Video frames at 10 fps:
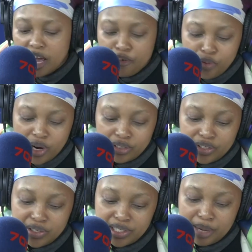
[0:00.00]
If we are
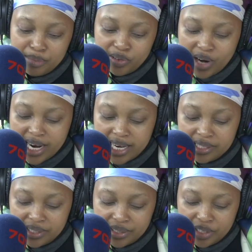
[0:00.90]
to
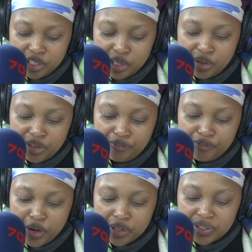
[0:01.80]
summarize, you know, the
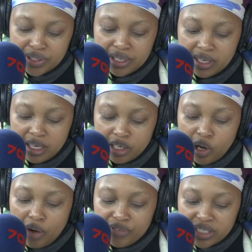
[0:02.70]
first
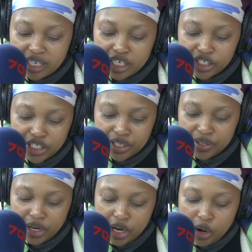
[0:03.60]

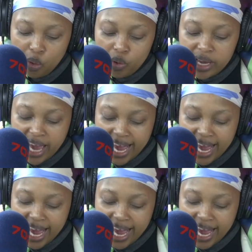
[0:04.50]
conversation we